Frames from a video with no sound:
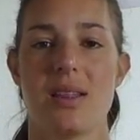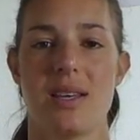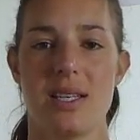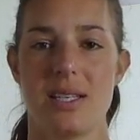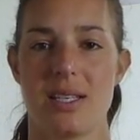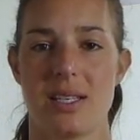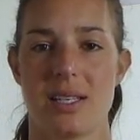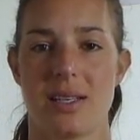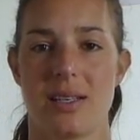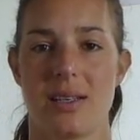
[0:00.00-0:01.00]
This,
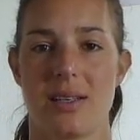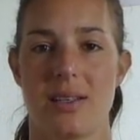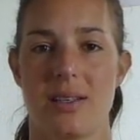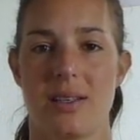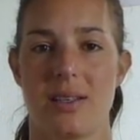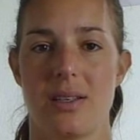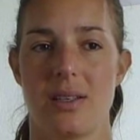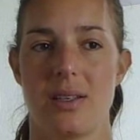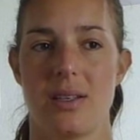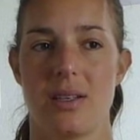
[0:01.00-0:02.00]

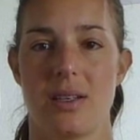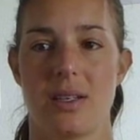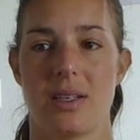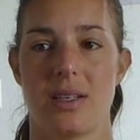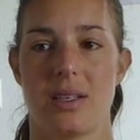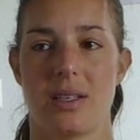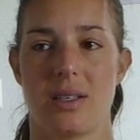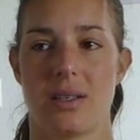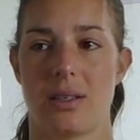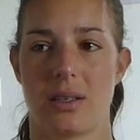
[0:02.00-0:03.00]
I
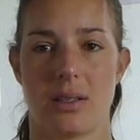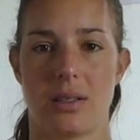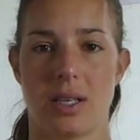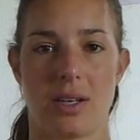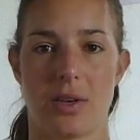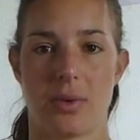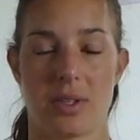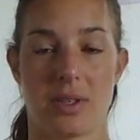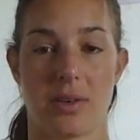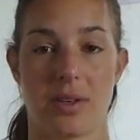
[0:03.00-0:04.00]
don't know
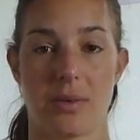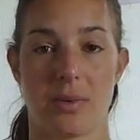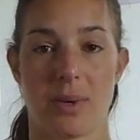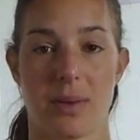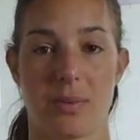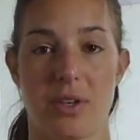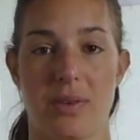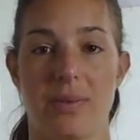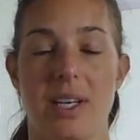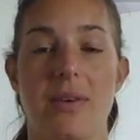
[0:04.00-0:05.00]
what's going on with my computer.
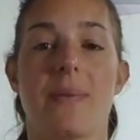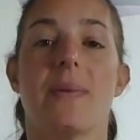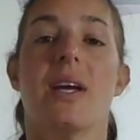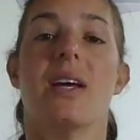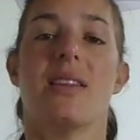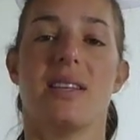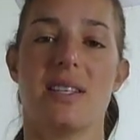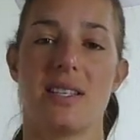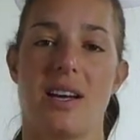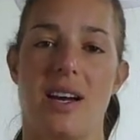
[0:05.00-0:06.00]
Anyway,
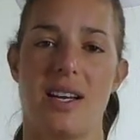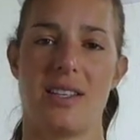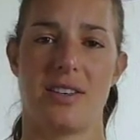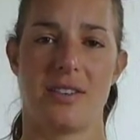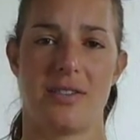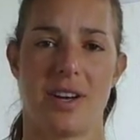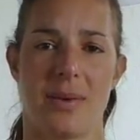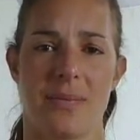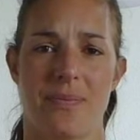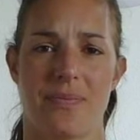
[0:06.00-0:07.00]
this kind
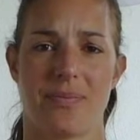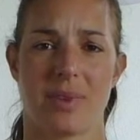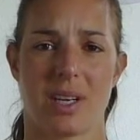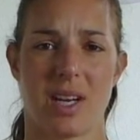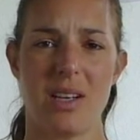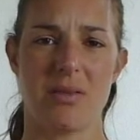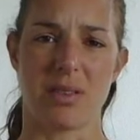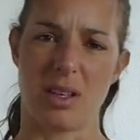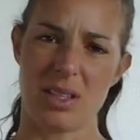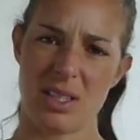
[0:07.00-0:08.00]
of
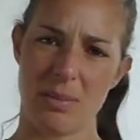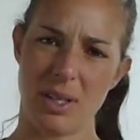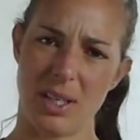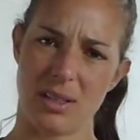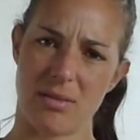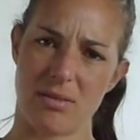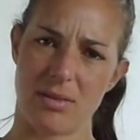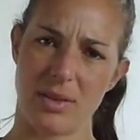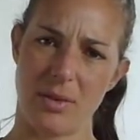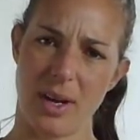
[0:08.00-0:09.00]
lost a bit
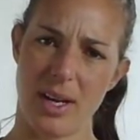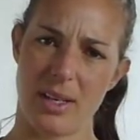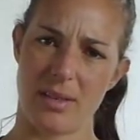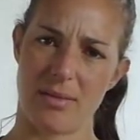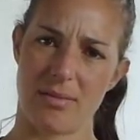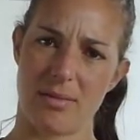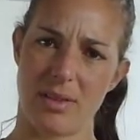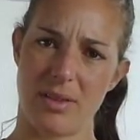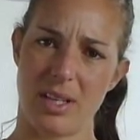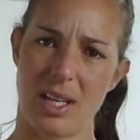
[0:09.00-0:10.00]
of weight
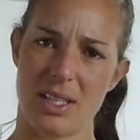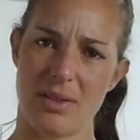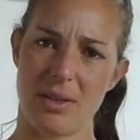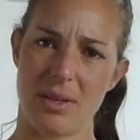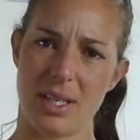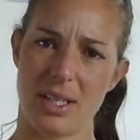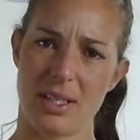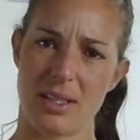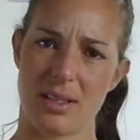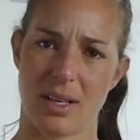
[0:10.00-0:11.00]
over the last few weeks,
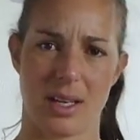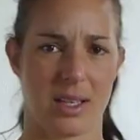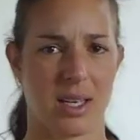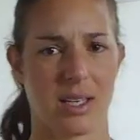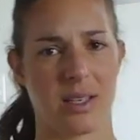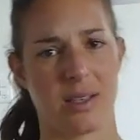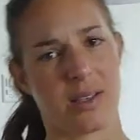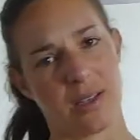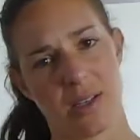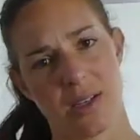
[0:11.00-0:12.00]
and then
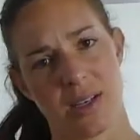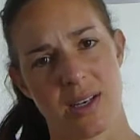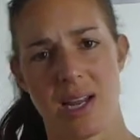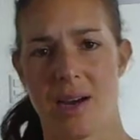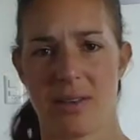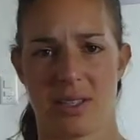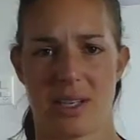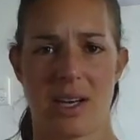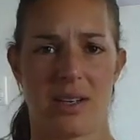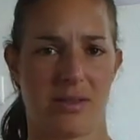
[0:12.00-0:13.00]
now it's
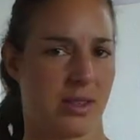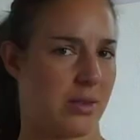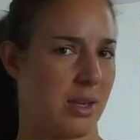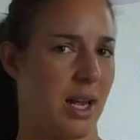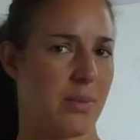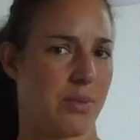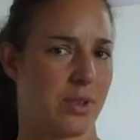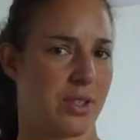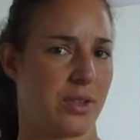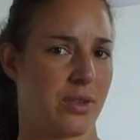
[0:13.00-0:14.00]
kind of at
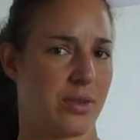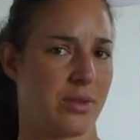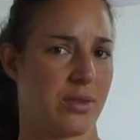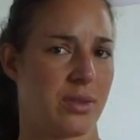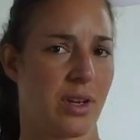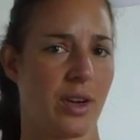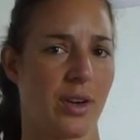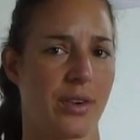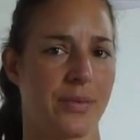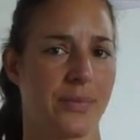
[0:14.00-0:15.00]
8.2.
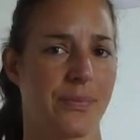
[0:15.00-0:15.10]
So